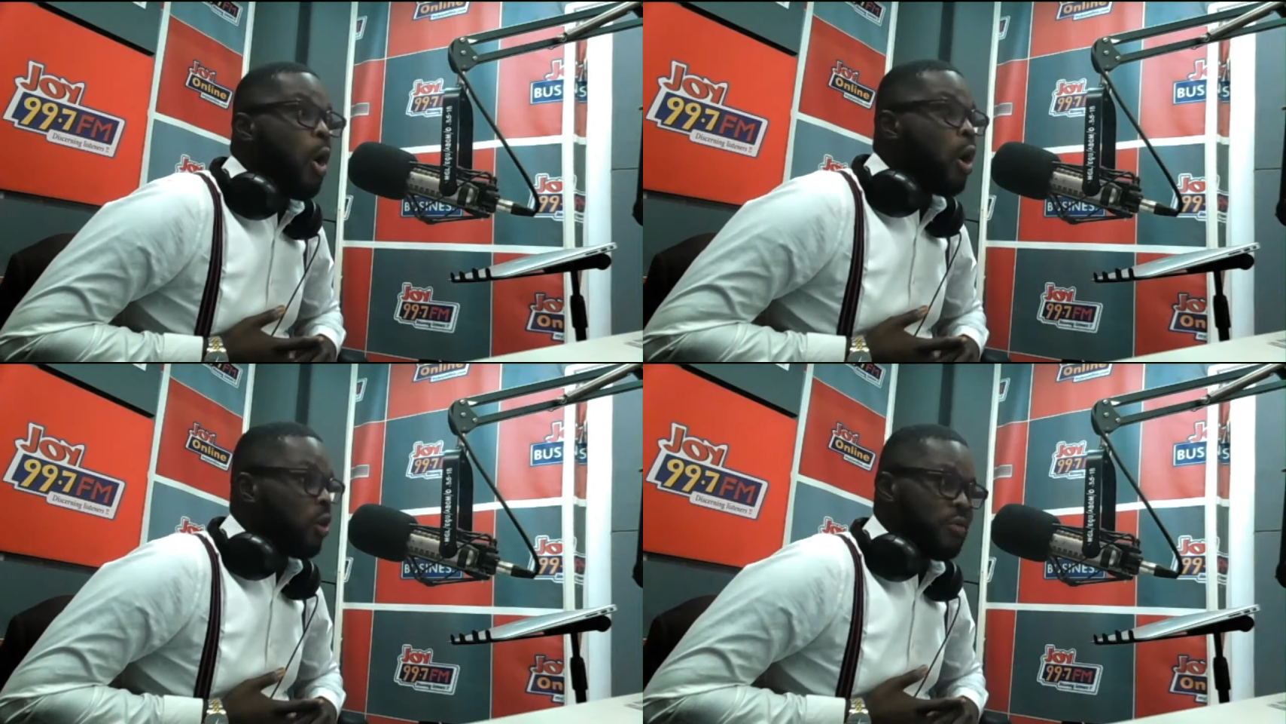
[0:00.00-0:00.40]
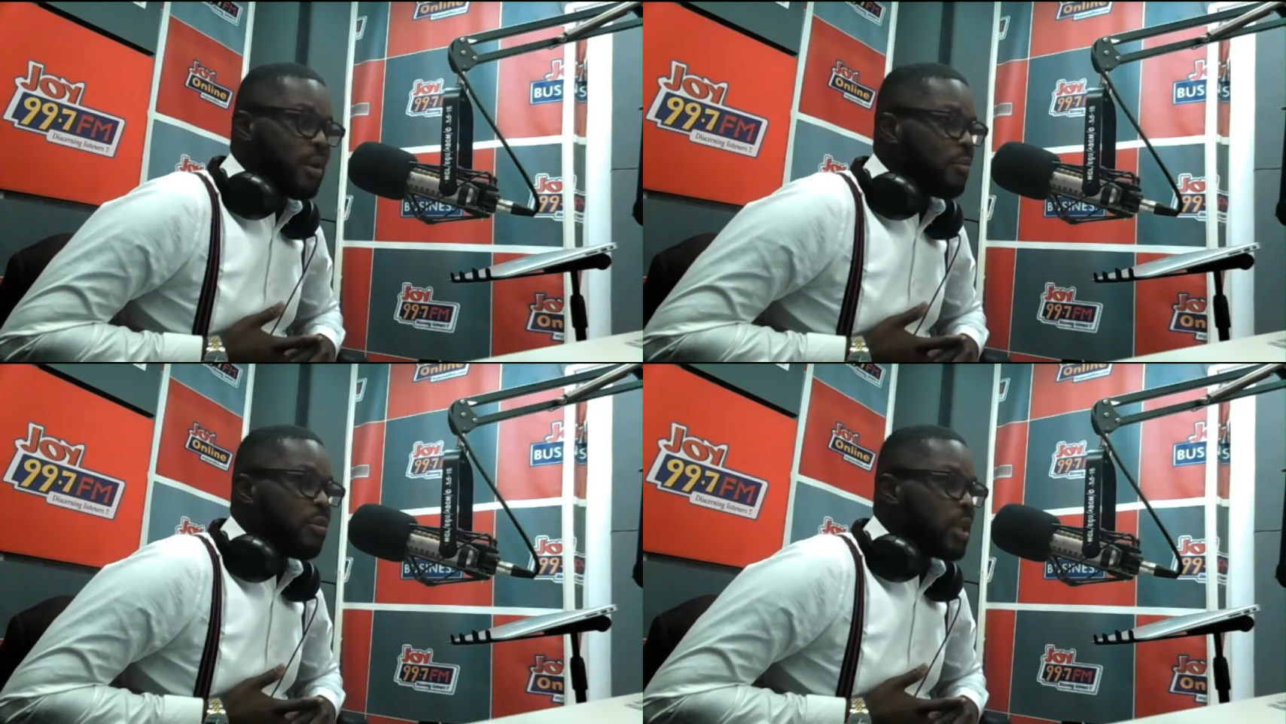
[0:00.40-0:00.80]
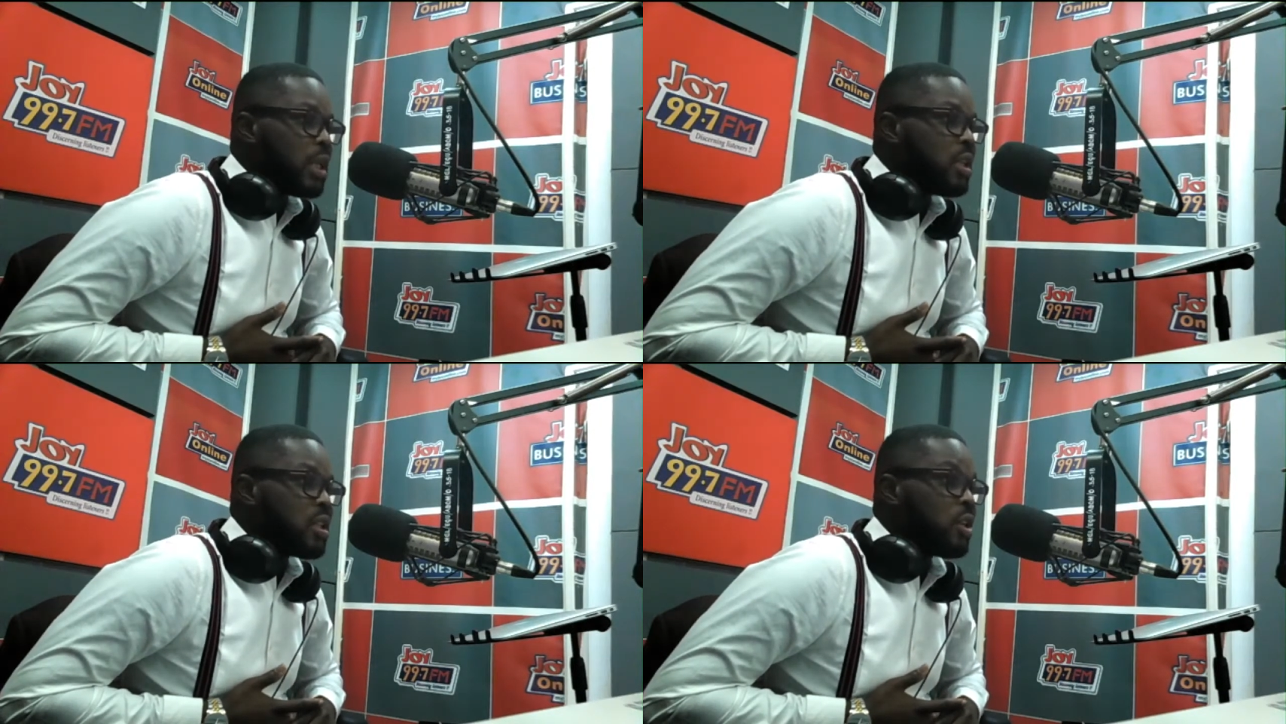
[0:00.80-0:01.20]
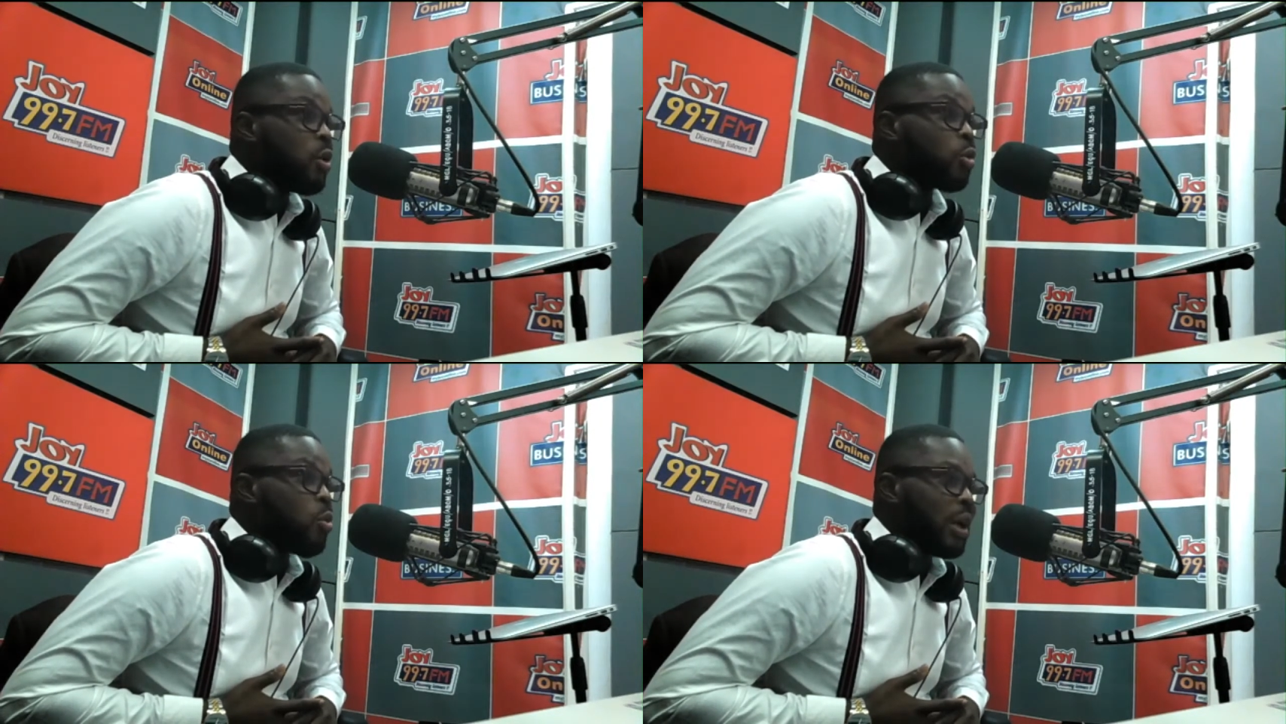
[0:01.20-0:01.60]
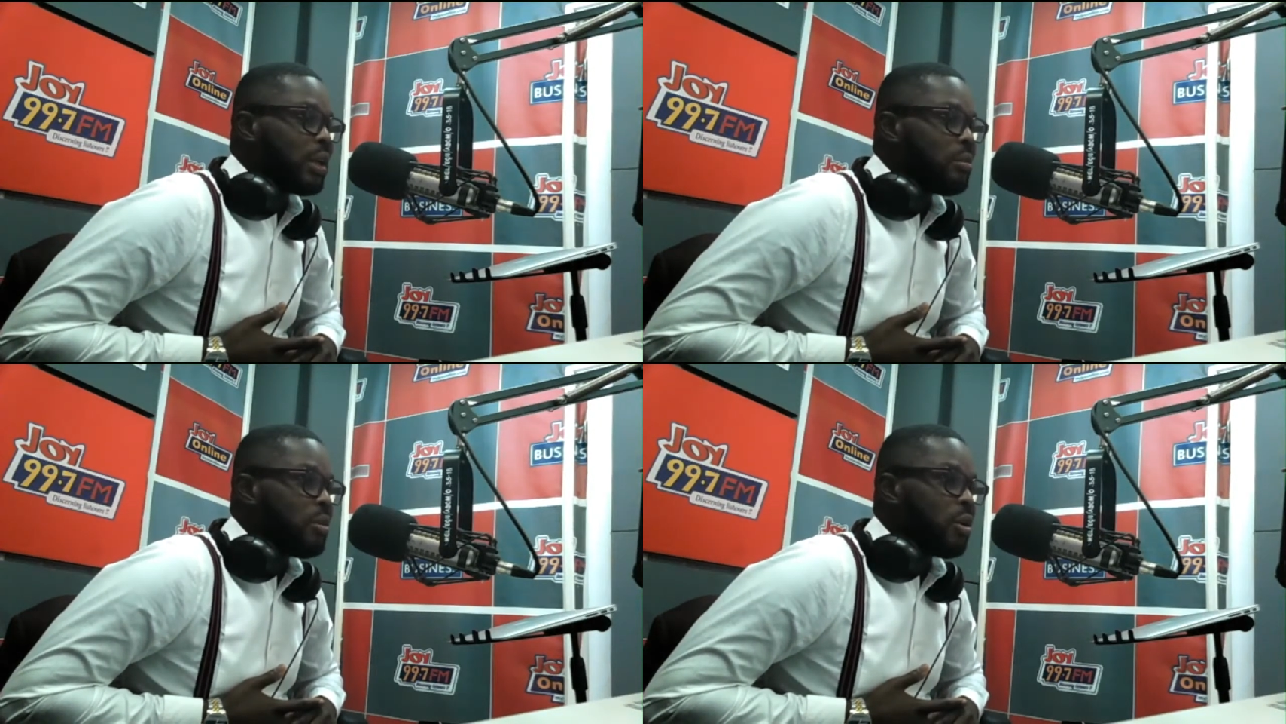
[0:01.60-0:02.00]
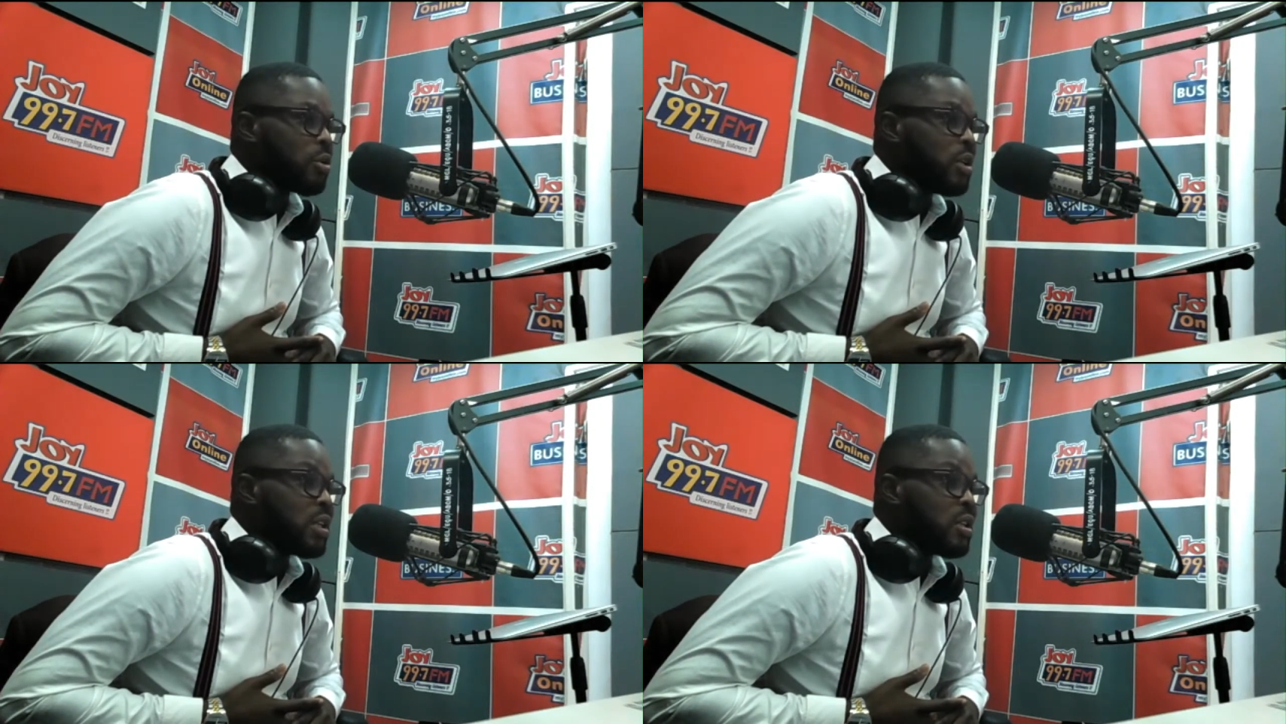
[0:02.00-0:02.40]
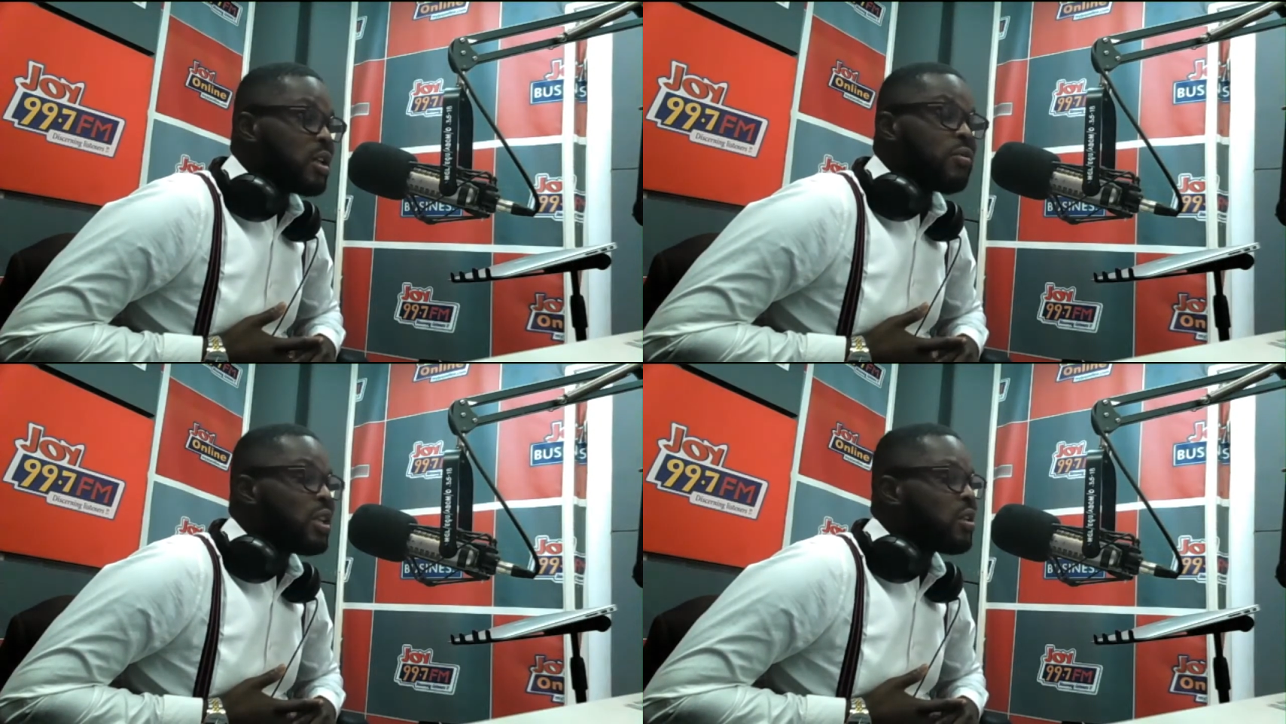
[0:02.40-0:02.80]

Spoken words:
All of them for the EC, not one belongs to the NCC.